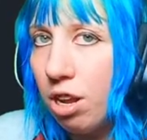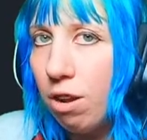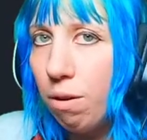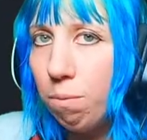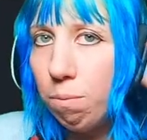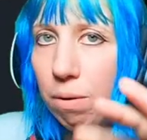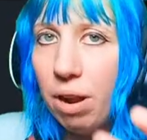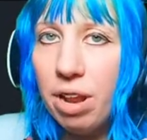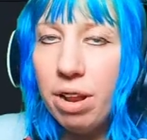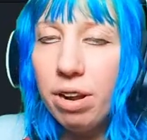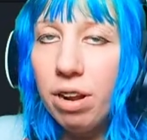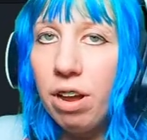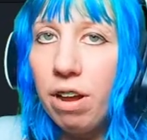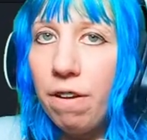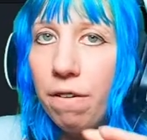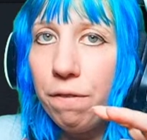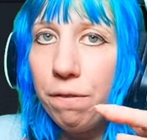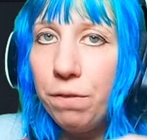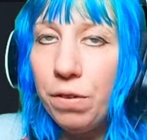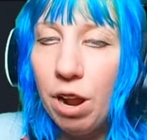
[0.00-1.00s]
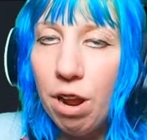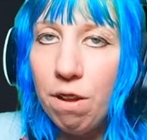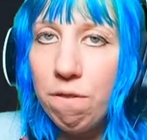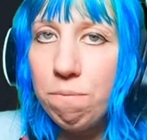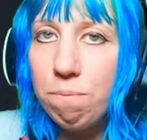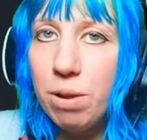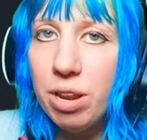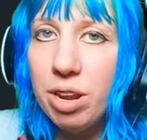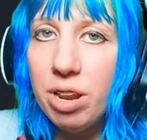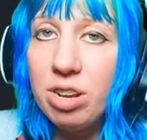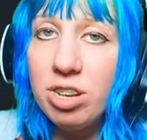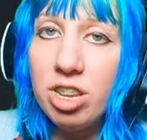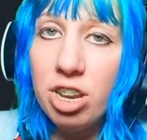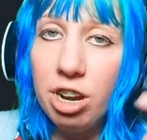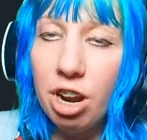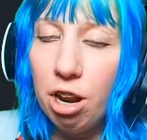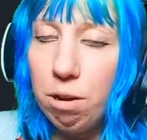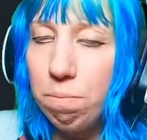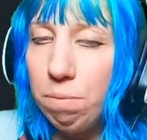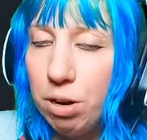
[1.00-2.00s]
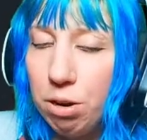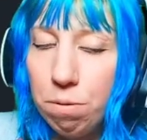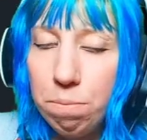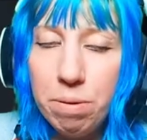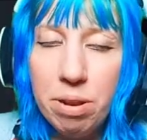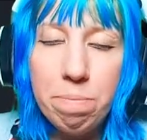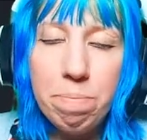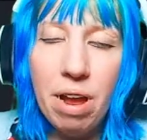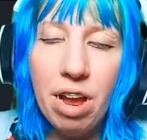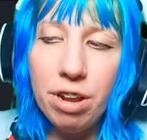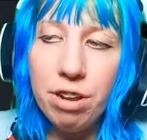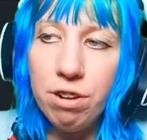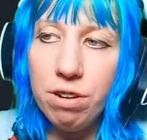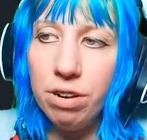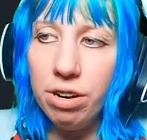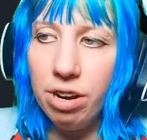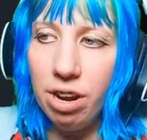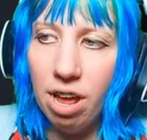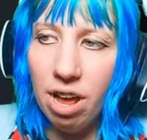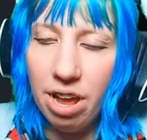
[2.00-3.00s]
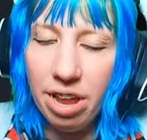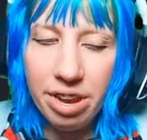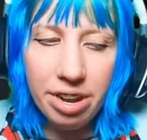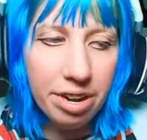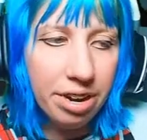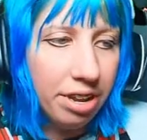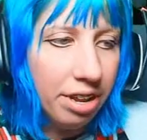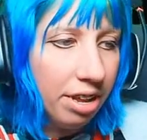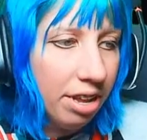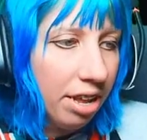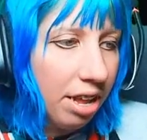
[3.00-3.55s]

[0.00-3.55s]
wait like 5 minutes and I will be back online.